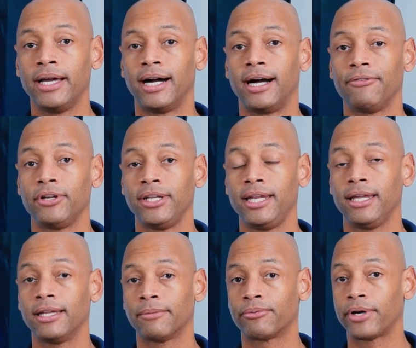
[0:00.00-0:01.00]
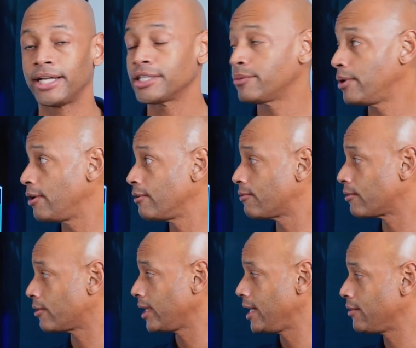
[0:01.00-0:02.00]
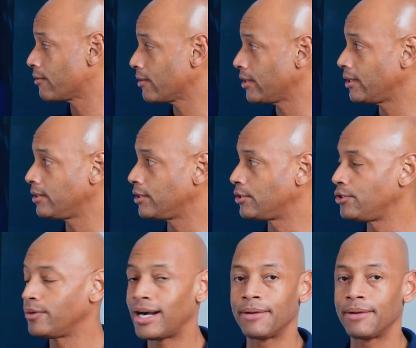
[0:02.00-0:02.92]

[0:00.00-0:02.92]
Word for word: if you need to get a price quote for either of the two